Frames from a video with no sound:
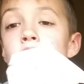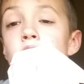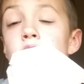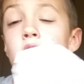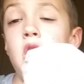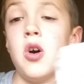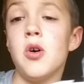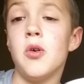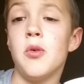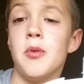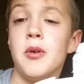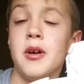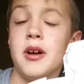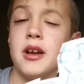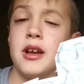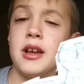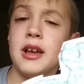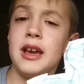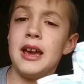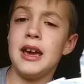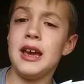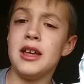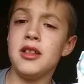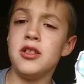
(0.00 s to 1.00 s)
Oh,
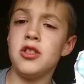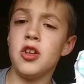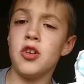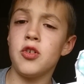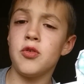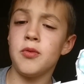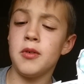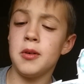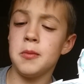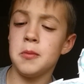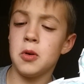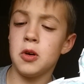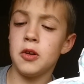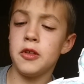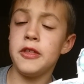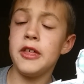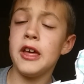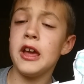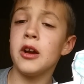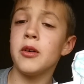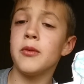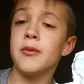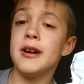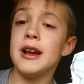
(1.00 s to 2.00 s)
and there's one more
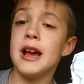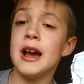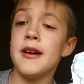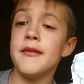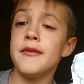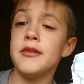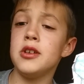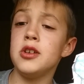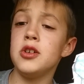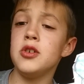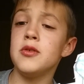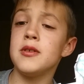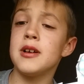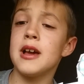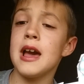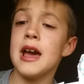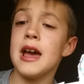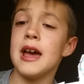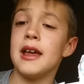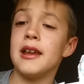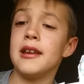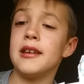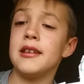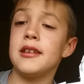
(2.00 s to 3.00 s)
thing. We have a new
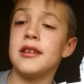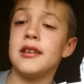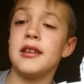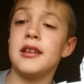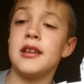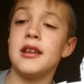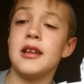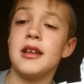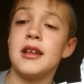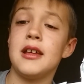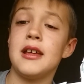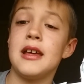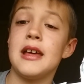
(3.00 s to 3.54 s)
guest.